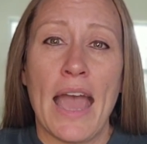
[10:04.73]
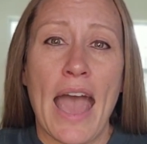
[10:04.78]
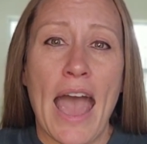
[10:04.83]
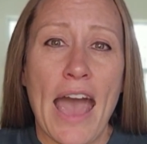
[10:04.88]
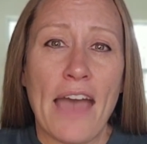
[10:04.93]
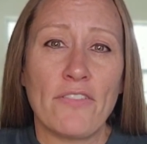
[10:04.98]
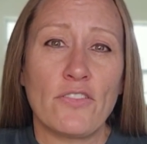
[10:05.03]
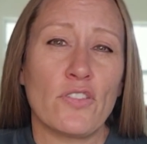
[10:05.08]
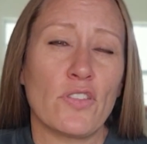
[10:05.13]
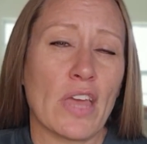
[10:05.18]

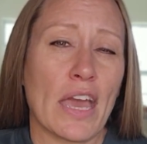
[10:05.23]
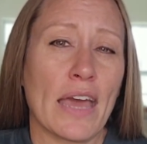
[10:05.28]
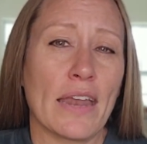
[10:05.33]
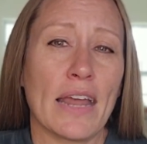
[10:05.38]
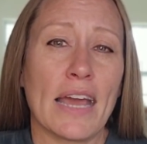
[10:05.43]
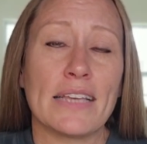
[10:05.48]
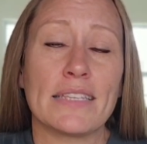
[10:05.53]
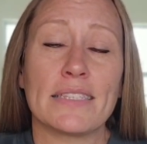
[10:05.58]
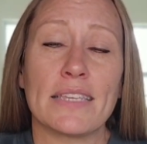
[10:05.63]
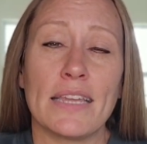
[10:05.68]
After that,
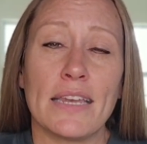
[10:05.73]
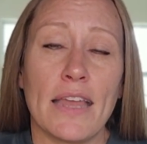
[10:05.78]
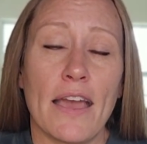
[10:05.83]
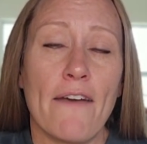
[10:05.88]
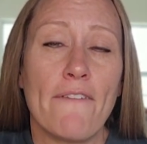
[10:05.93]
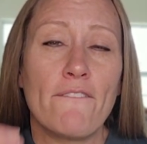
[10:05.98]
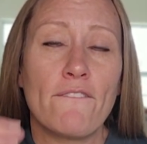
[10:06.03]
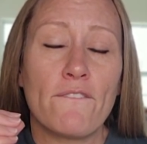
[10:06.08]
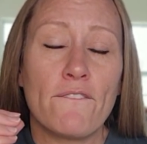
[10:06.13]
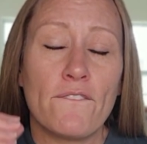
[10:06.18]
I sent
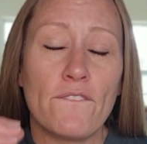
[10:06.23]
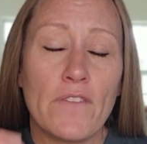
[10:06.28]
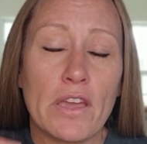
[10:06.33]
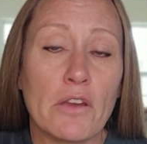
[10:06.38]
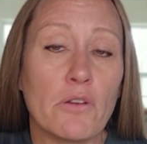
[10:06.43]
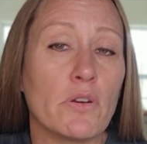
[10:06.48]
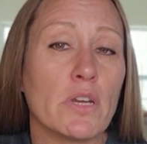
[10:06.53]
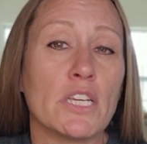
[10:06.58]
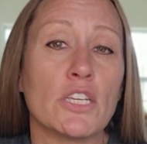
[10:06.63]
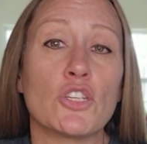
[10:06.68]
a
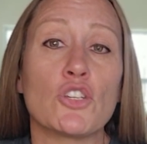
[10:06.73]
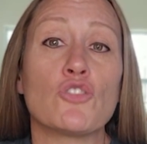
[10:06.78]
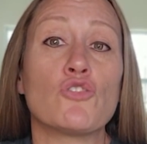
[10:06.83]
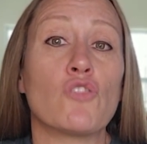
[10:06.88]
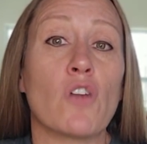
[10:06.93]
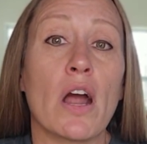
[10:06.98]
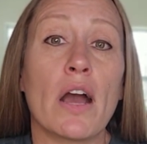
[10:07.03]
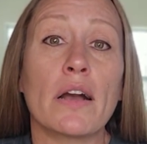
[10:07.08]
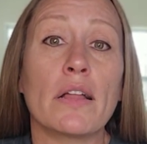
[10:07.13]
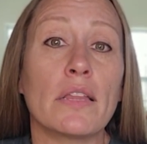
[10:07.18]
very
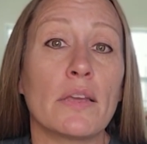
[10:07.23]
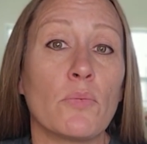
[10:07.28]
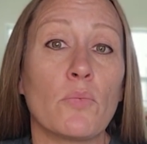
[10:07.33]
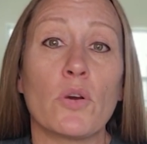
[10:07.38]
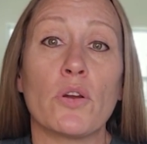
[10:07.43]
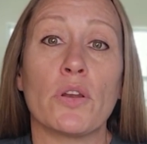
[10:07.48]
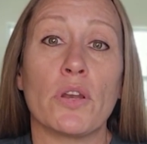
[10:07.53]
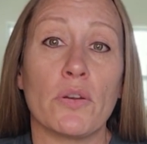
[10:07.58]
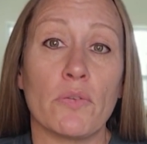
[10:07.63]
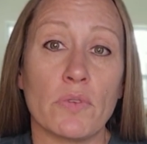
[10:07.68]
strongly
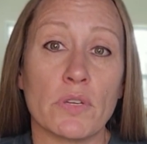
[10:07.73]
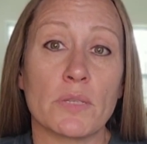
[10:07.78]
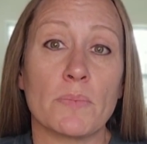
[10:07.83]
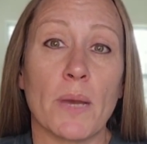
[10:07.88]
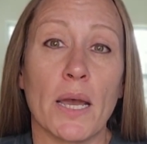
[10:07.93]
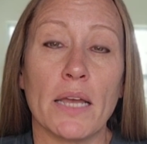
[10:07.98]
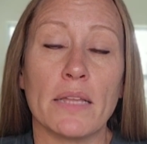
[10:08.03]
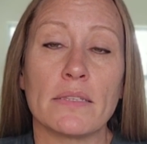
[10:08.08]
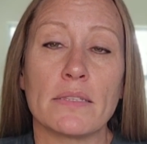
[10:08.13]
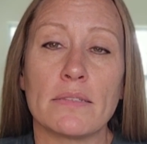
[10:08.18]
worded
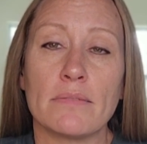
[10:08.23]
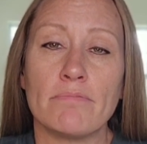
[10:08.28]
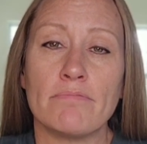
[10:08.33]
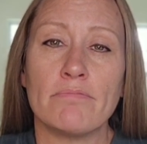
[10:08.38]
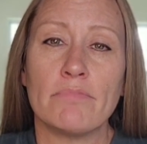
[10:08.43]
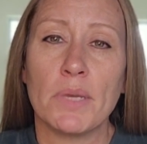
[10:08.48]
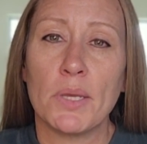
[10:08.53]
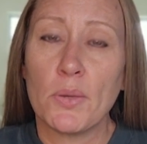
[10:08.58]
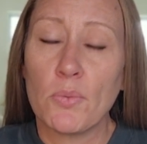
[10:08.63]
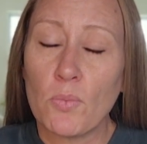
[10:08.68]
response.
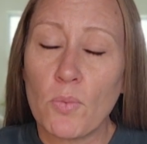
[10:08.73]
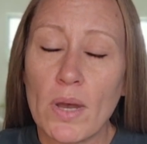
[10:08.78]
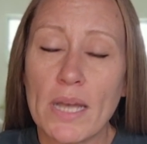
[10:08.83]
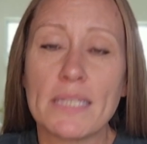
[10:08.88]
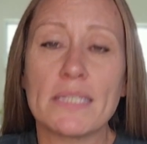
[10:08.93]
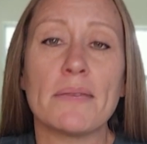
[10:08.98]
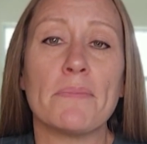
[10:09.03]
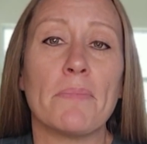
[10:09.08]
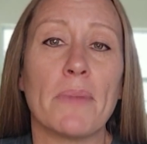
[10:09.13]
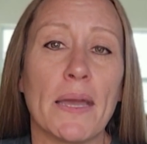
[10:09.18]
It
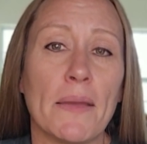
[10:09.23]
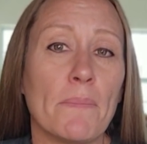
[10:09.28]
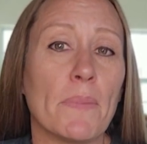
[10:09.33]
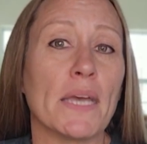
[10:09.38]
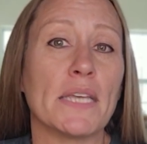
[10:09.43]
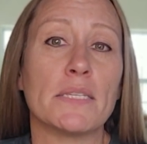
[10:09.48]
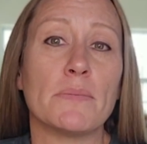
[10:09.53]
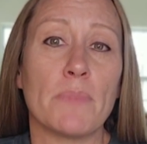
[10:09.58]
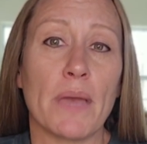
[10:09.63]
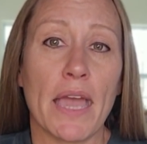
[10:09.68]
wasn't my
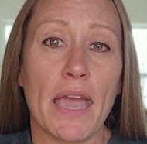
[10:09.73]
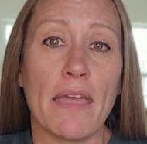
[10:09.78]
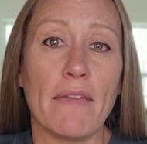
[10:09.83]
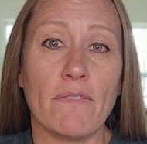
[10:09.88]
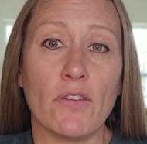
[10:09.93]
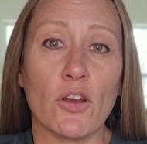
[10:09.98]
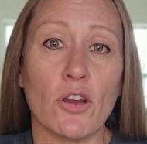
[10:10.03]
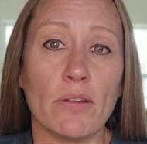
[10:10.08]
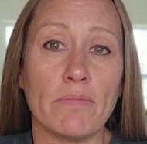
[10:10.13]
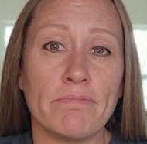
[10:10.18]
best
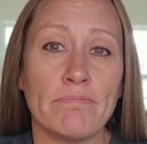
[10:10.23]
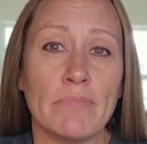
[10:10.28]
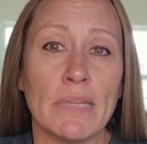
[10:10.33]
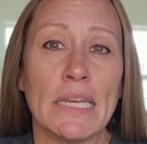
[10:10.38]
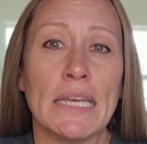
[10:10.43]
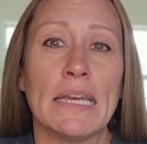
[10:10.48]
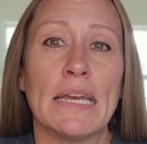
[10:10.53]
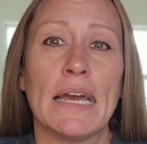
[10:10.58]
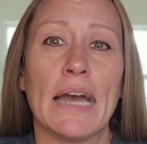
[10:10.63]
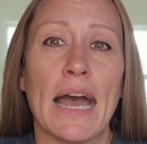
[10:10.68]
behavior.
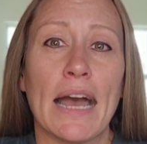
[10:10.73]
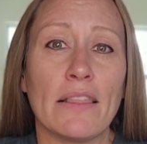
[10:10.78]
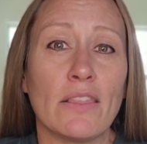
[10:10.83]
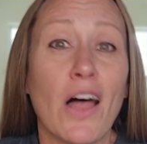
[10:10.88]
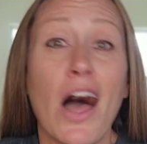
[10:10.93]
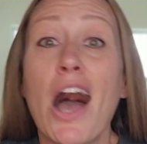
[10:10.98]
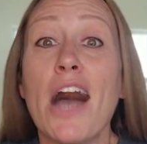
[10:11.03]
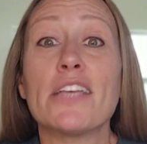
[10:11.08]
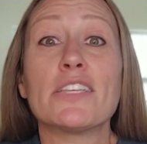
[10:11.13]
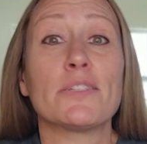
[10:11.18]
I
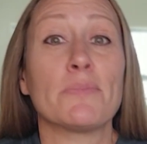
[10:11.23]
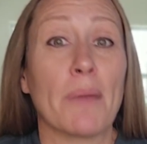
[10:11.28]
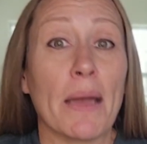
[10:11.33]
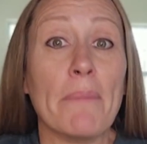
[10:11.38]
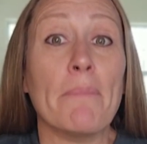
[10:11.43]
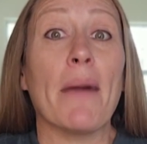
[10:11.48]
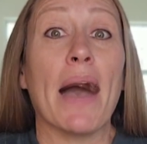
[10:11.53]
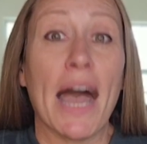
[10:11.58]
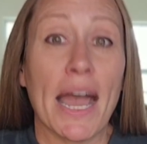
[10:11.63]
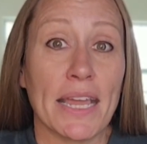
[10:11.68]
lost my
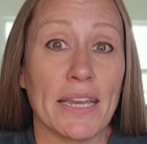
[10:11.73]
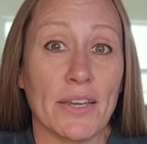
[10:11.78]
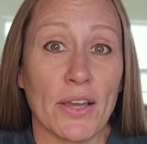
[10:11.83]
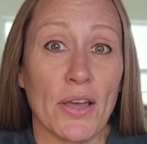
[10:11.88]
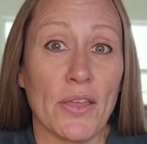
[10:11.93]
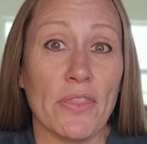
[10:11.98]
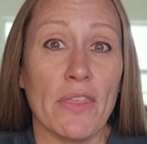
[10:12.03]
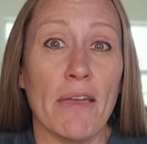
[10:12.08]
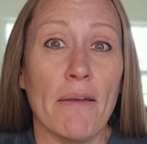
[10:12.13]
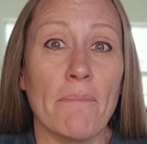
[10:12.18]
mind
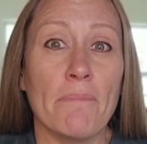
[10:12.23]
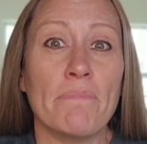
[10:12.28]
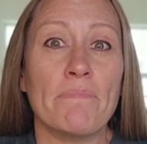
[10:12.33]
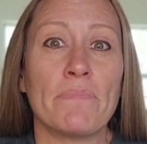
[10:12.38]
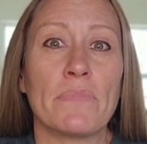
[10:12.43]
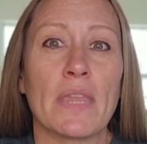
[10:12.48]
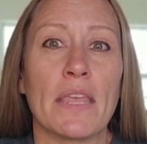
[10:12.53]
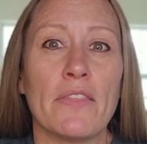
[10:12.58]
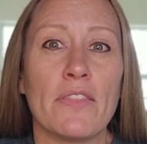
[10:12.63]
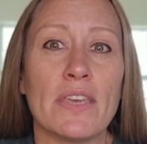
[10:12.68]
on them.
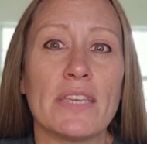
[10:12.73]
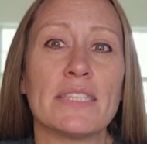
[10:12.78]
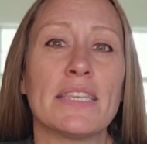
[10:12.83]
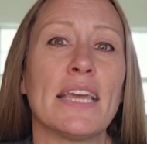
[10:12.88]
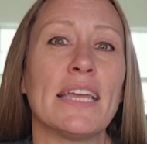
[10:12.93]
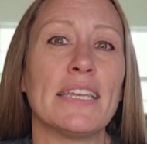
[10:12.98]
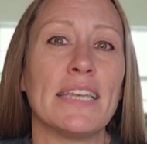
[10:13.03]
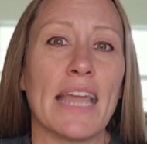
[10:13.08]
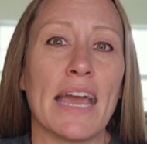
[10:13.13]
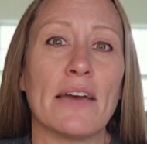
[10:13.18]
This
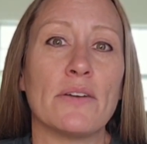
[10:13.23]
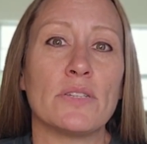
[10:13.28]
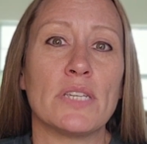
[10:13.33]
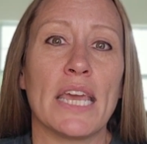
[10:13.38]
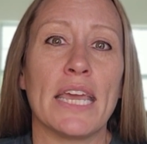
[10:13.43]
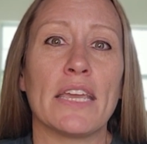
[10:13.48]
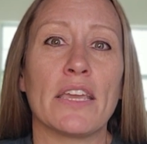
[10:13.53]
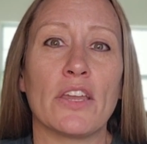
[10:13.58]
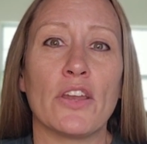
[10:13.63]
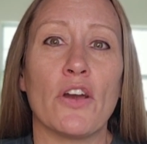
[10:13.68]
had now
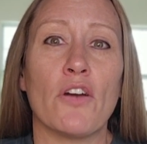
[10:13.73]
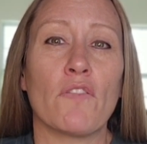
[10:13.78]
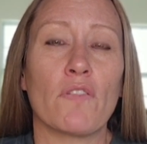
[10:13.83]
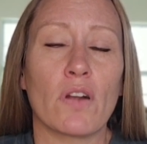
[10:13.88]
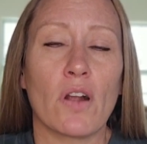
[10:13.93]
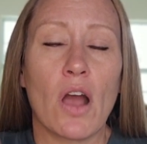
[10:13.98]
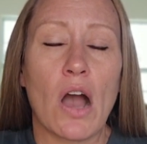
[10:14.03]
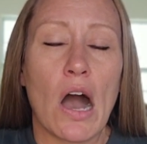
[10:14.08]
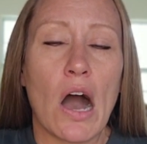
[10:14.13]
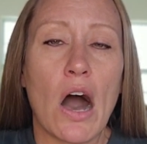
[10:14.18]
taken
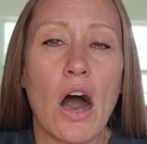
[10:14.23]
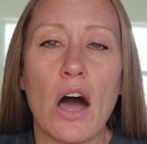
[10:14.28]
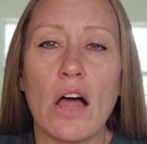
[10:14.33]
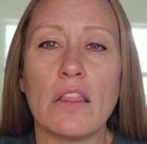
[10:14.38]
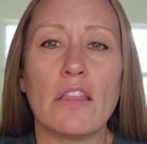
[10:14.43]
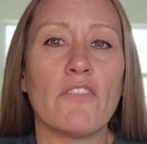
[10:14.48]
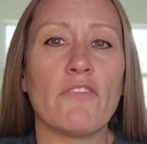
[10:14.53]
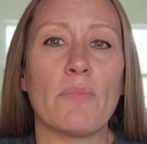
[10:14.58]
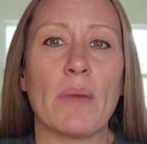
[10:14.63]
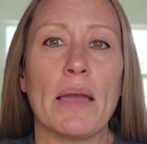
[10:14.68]
over
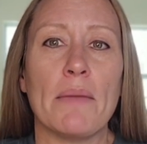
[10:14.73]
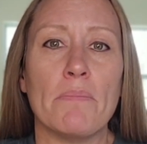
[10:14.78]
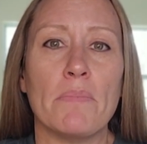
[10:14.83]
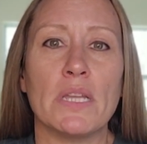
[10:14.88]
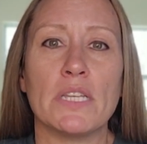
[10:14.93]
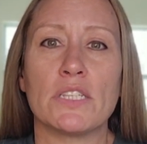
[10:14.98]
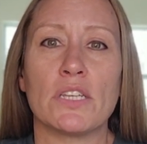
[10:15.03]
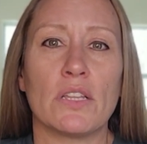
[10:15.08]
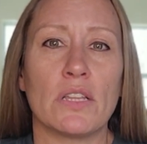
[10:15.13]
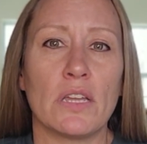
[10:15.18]
all of my
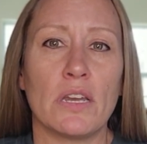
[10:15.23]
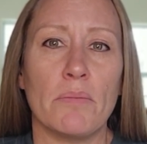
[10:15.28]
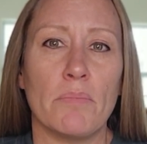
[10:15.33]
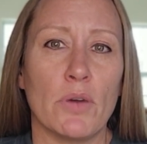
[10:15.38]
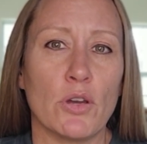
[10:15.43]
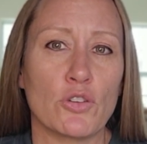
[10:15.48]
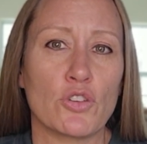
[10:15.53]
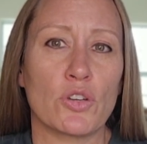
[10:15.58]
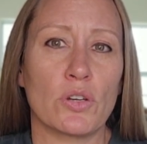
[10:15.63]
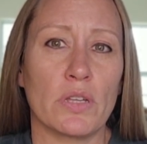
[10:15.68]
mental and
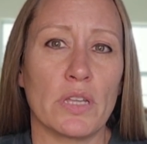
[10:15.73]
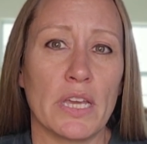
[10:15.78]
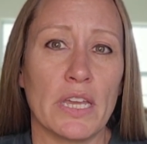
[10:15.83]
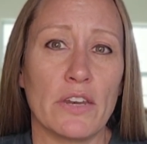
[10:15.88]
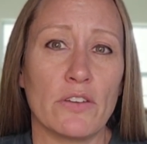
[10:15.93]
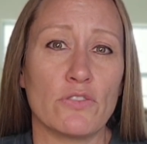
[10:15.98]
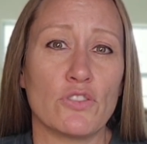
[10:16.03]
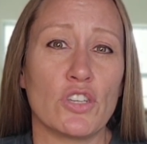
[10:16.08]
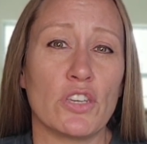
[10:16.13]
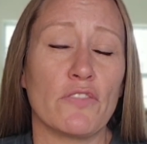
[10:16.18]
emotional
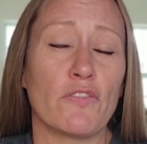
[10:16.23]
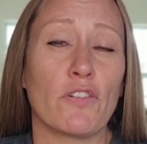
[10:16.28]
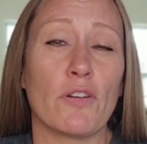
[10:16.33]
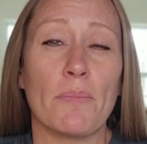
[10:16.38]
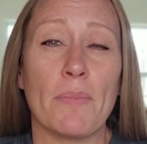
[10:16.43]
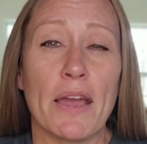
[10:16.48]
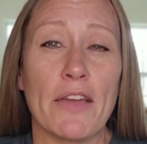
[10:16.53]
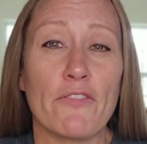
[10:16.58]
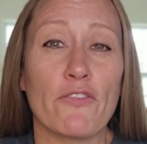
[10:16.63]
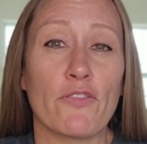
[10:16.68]
energy for
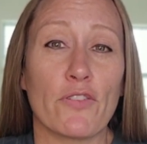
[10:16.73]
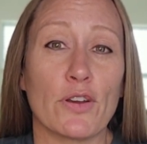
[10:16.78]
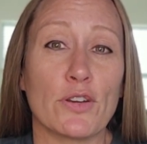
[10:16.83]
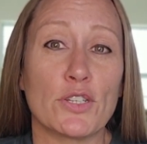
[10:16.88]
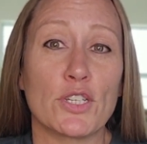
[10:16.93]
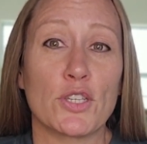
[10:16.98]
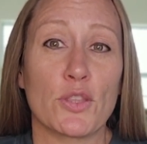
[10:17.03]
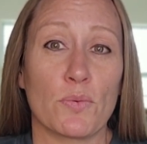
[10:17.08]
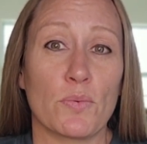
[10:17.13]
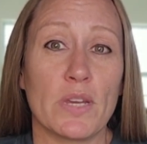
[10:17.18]
my
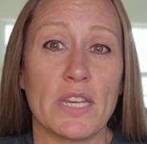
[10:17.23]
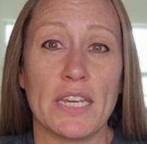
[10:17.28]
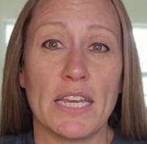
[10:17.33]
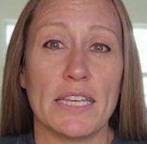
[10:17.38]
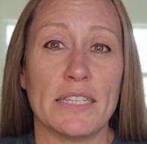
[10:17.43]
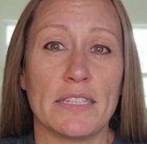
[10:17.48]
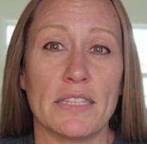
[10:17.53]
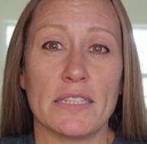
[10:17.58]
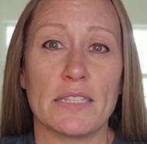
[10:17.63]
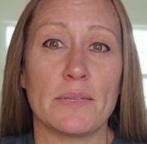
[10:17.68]
first 3
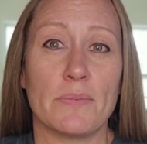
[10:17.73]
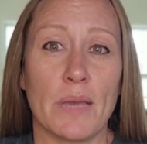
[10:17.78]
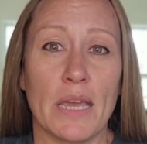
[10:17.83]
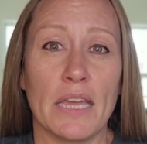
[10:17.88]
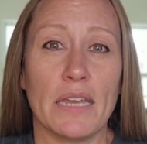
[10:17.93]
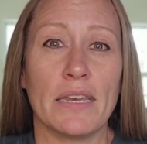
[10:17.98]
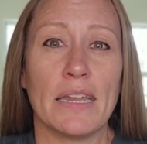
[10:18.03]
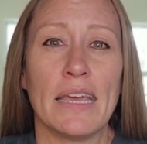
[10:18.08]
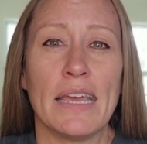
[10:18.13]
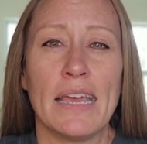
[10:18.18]
days in Spain.